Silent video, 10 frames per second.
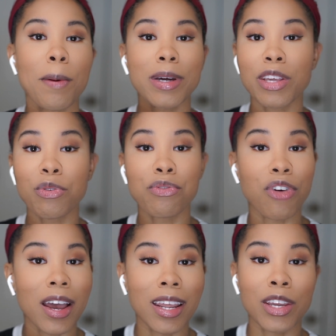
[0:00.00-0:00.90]
Monday through
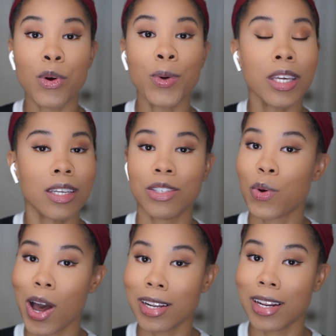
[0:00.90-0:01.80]
Friday, no weekends,
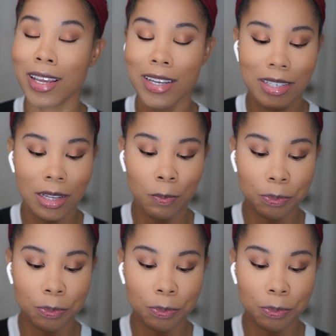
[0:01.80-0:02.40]
no holidays.